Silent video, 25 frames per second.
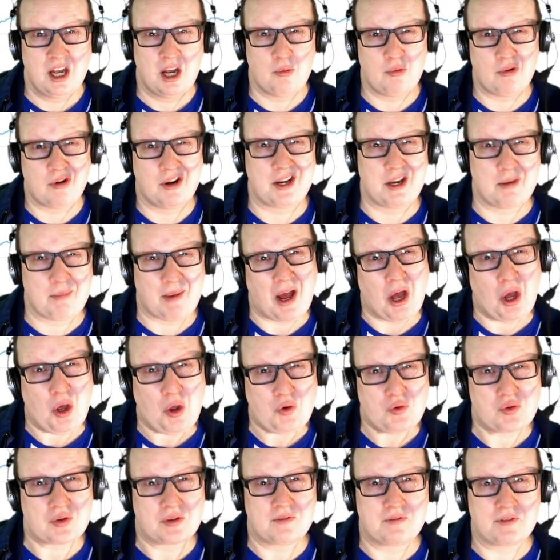We're only about
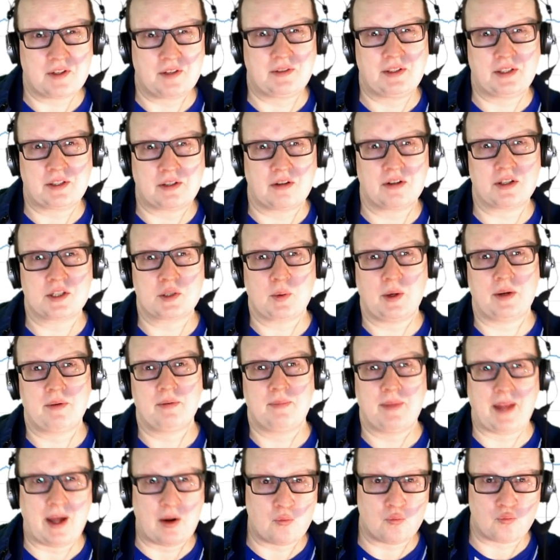$150 away
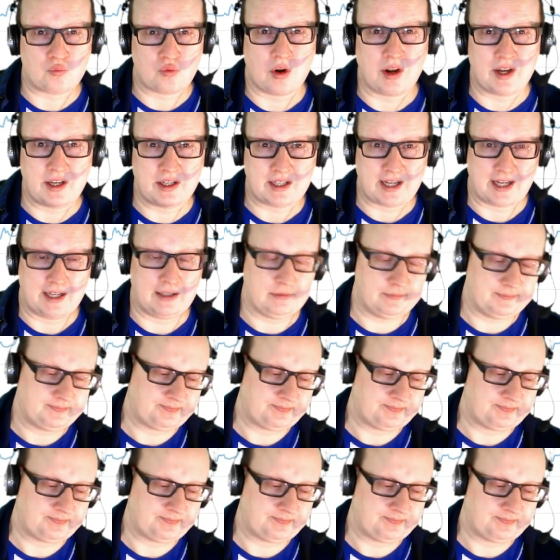from that right now.